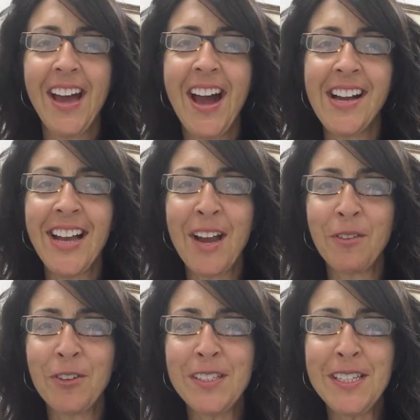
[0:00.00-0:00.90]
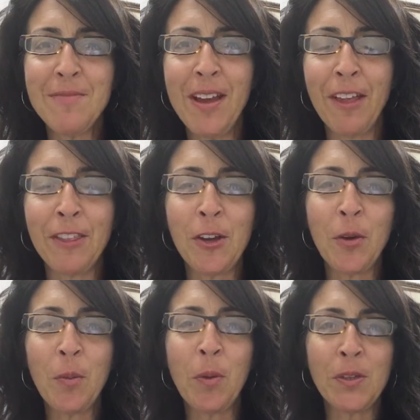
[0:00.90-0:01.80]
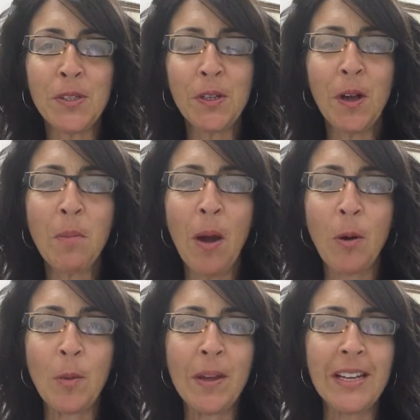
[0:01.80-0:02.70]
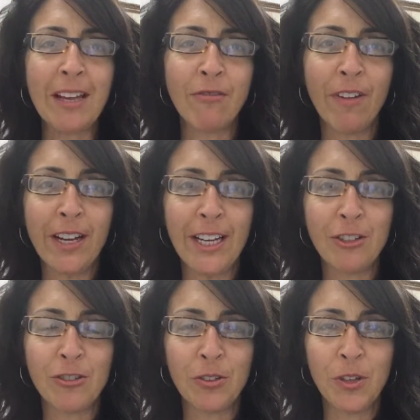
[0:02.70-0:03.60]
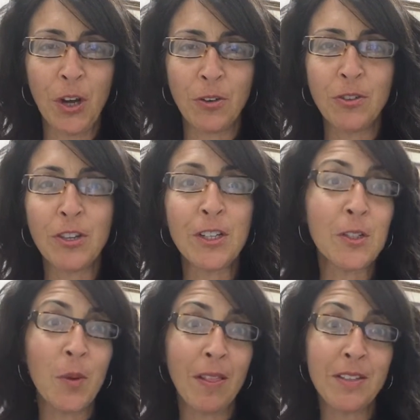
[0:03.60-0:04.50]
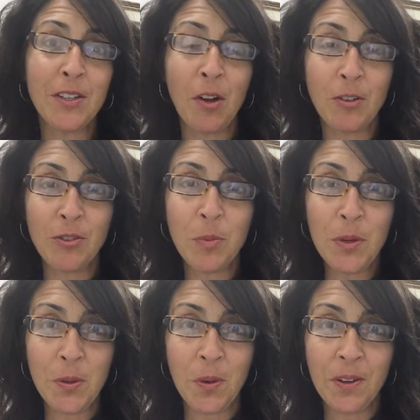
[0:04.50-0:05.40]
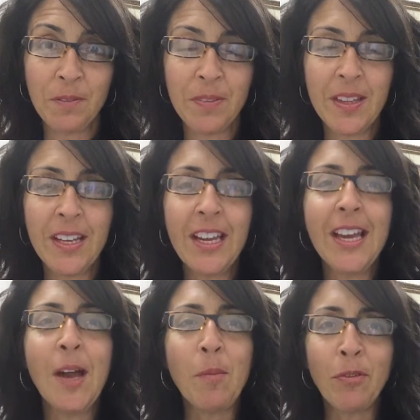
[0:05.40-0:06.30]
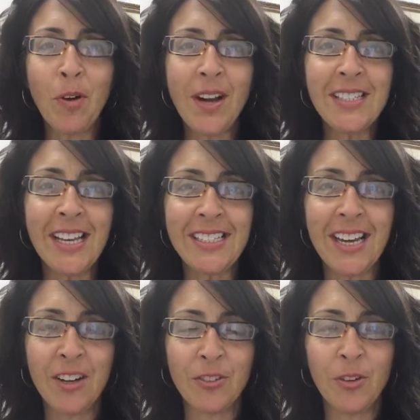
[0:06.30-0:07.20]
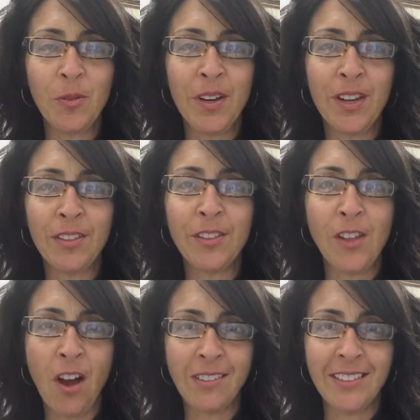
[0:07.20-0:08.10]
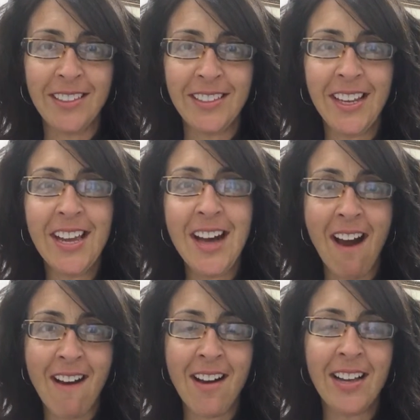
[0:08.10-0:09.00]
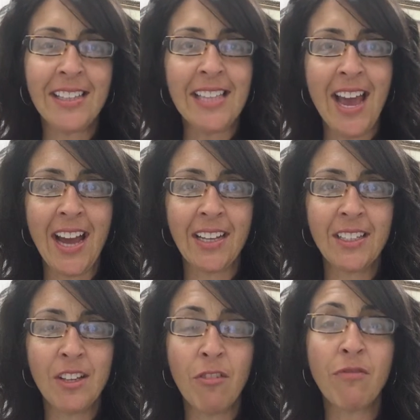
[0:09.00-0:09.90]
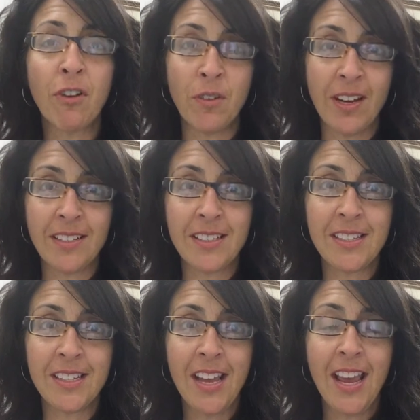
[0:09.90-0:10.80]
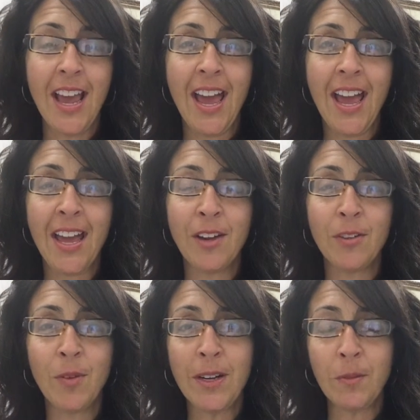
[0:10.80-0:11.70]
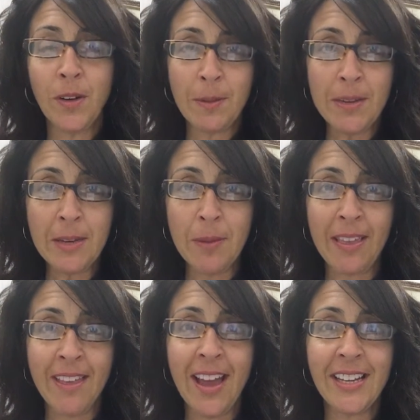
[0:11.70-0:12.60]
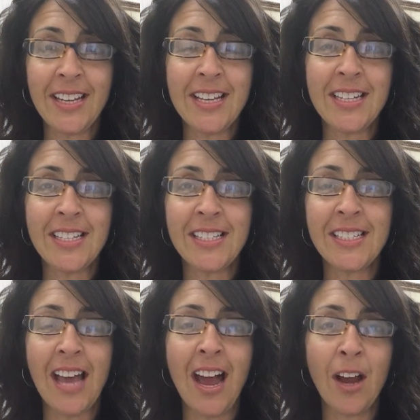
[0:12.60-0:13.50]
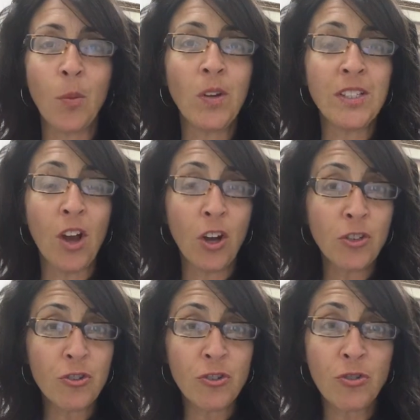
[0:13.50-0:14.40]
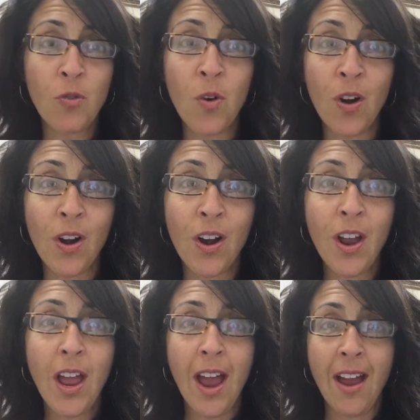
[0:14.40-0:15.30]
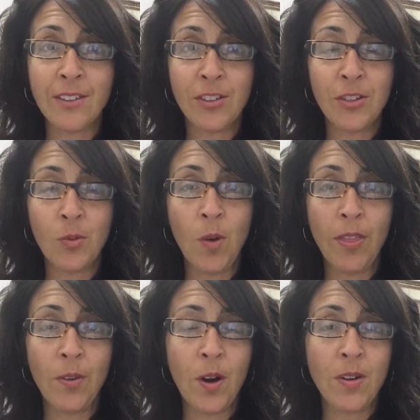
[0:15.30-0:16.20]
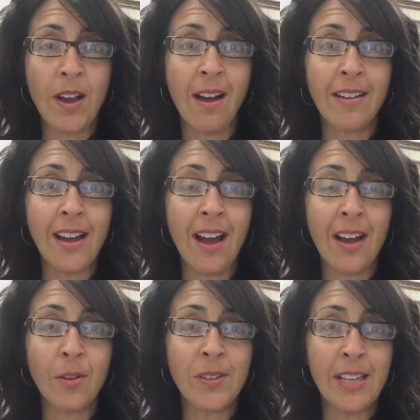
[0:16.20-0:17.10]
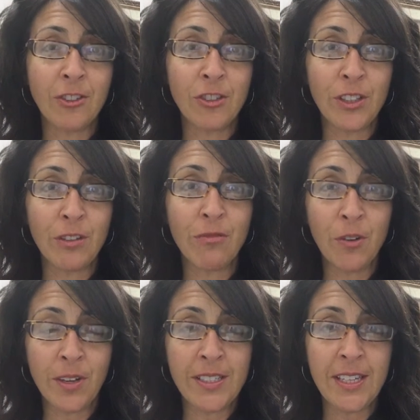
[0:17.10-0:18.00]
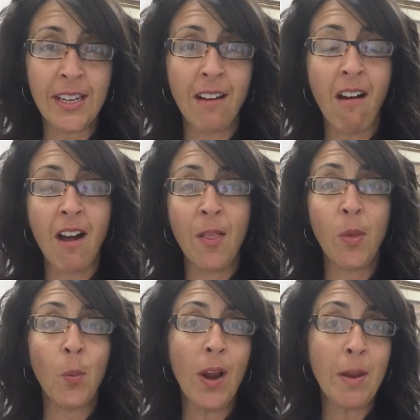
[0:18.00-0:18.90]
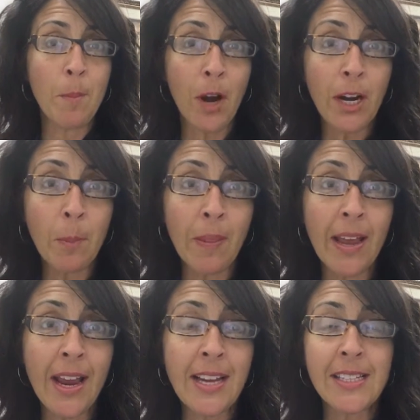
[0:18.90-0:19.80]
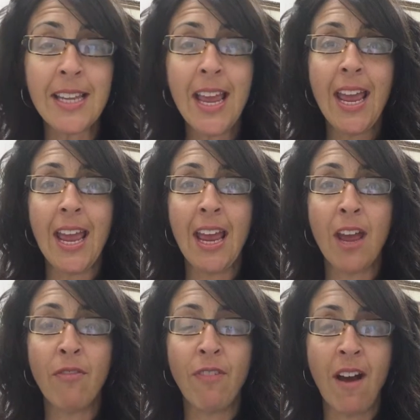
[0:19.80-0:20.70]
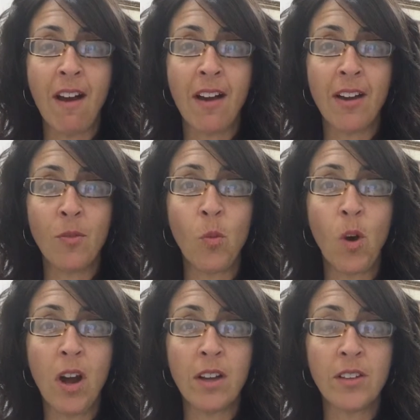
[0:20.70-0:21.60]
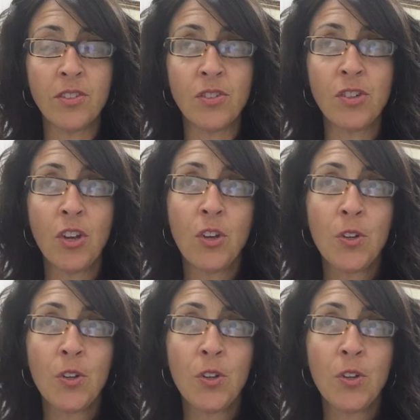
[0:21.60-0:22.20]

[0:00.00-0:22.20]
Hi, I'm Christine Matthieu, personal empowerment and financial coach, as well as an entrepreneur. Before I sat down with Lauchlan, I lacked focus. And what I mean by that is I was unsure as to whether or not I was actually focusing on the right marketplace, if I was